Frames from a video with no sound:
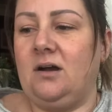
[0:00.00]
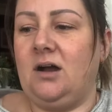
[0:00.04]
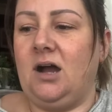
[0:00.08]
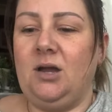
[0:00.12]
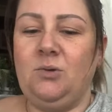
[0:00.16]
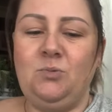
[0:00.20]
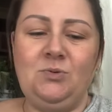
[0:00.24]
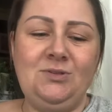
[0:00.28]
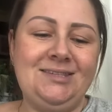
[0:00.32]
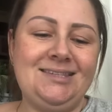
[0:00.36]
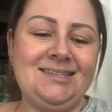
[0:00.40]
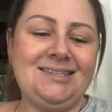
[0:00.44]
I
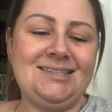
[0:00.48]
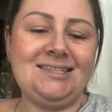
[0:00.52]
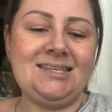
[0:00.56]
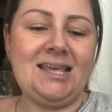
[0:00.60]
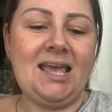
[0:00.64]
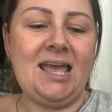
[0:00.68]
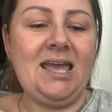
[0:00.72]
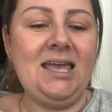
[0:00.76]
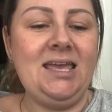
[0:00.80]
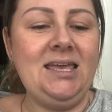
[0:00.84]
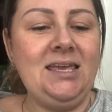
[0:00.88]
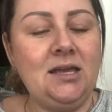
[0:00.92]
wouldn't
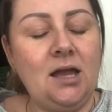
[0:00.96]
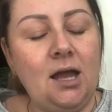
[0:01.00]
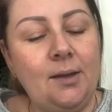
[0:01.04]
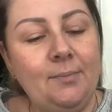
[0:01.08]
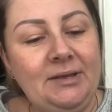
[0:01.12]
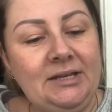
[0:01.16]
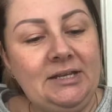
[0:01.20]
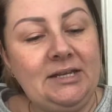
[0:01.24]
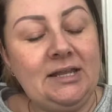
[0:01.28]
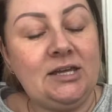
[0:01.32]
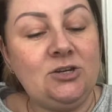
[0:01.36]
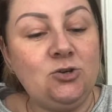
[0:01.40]
say, I
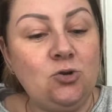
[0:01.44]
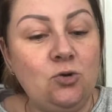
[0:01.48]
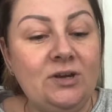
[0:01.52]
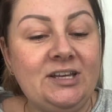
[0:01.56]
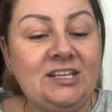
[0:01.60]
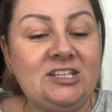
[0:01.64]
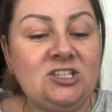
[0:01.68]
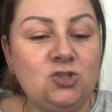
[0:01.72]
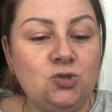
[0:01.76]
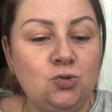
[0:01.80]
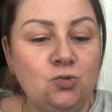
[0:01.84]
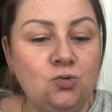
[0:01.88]
mean, they're not
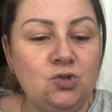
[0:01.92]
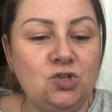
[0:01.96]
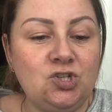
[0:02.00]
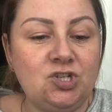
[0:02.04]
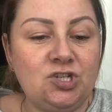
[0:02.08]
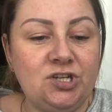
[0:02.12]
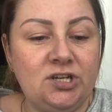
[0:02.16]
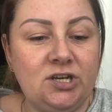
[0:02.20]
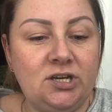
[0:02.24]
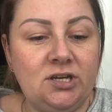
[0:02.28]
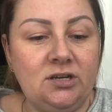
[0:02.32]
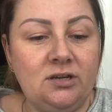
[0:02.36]

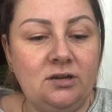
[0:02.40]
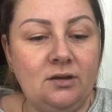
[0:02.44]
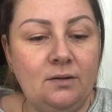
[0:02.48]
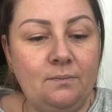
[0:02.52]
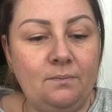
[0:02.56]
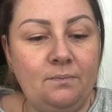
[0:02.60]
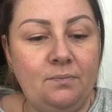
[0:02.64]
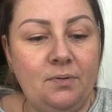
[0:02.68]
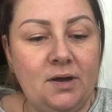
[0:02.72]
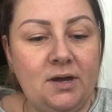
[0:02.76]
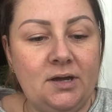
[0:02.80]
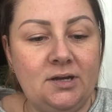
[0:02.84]

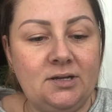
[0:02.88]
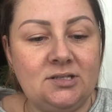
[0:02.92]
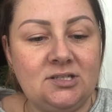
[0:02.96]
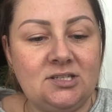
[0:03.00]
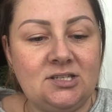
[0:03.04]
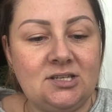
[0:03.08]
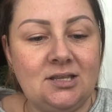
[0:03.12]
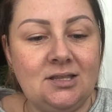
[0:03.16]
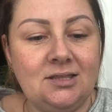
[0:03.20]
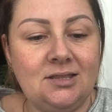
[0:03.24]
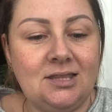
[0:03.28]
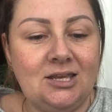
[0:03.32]
extortionate,
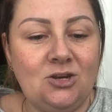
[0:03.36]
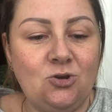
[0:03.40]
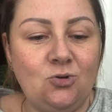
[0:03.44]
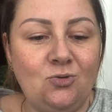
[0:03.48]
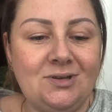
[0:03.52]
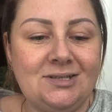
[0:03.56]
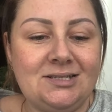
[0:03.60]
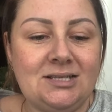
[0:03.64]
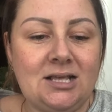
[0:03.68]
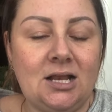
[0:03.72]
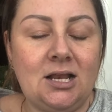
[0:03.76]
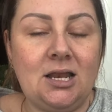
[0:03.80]
but they're not
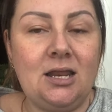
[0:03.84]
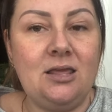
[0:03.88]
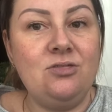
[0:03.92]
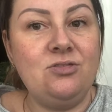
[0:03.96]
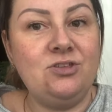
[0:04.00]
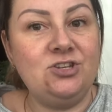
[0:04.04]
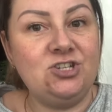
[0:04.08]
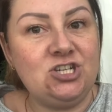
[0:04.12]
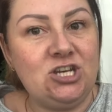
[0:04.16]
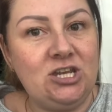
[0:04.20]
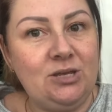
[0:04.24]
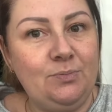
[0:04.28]
exactly
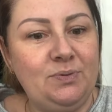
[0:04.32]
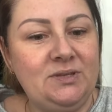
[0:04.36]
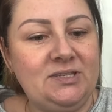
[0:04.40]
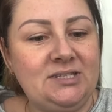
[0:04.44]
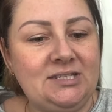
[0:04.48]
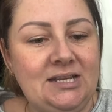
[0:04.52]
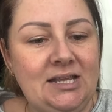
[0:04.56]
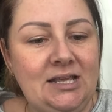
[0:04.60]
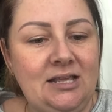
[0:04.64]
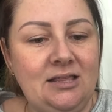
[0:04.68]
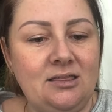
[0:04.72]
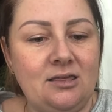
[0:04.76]
the
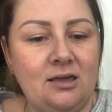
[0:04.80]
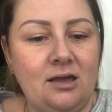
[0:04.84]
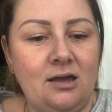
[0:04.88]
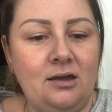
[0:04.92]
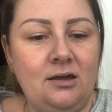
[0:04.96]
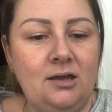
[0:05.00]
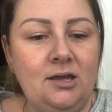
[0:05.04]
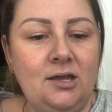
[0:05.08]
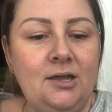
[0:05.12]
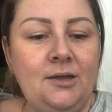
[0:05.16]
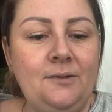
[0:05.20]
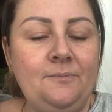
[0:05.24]
cheapest either.